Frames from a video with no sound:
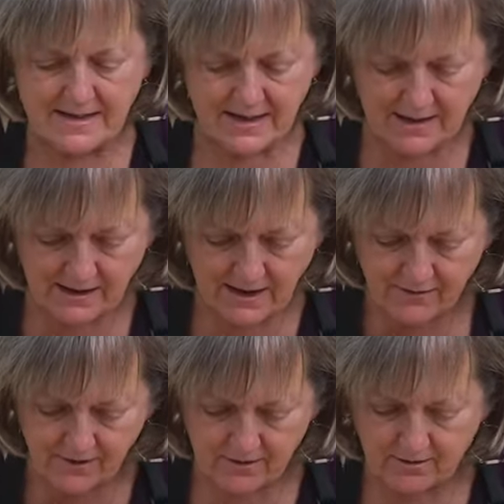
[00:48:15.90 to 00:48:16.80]
Did
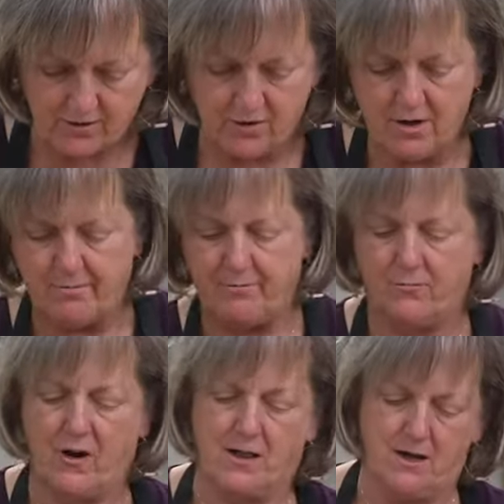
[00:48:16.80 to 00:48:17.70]
leave a little
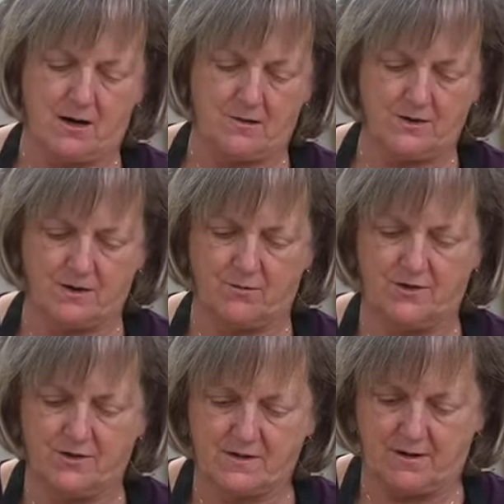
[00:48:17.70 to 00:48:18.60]
glum right there, so we're
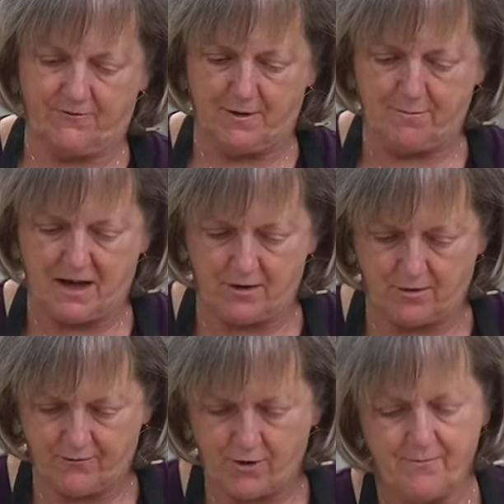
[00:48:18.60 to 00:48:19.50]
just going to flip that
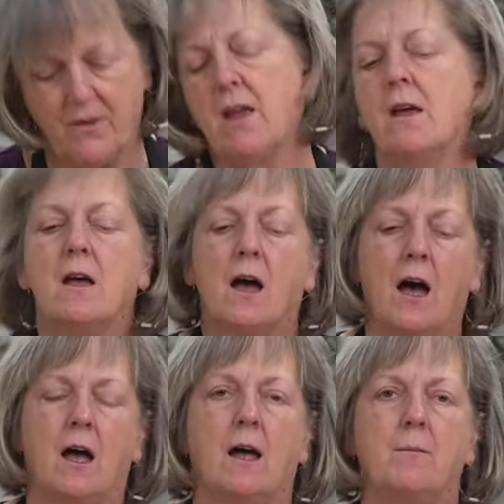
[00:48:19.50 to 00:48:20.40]
over.
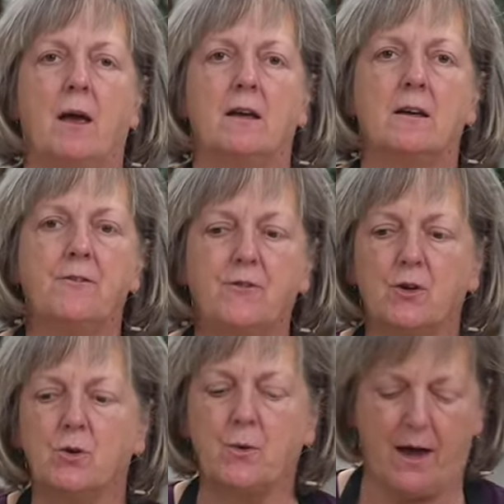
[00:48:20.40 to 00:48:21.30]
If
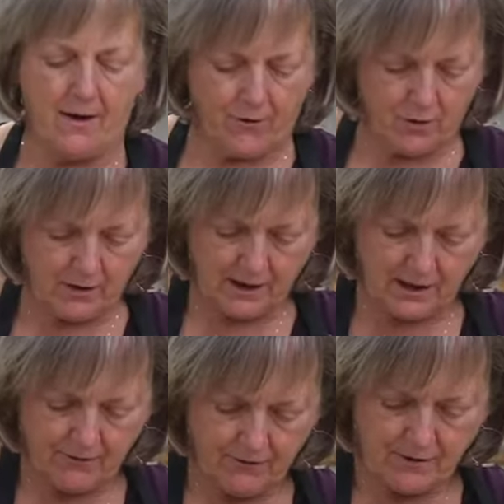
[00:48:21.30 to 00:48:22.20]
you ever
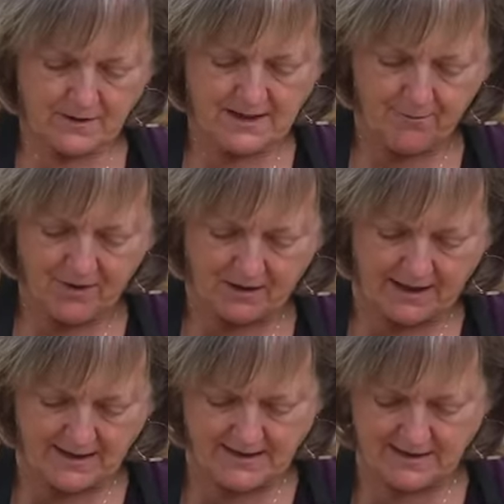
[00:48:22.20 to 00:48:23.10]
leave something
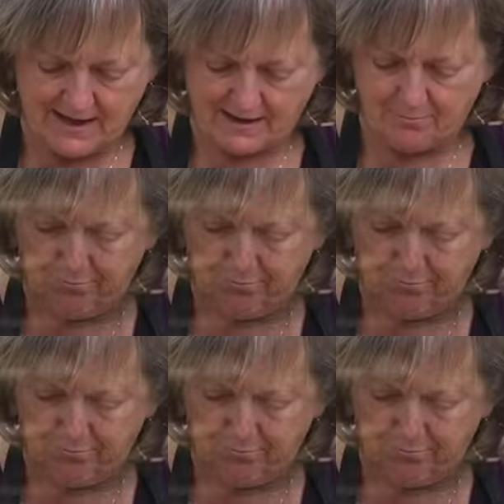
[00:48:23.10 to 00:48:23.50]
like this, is like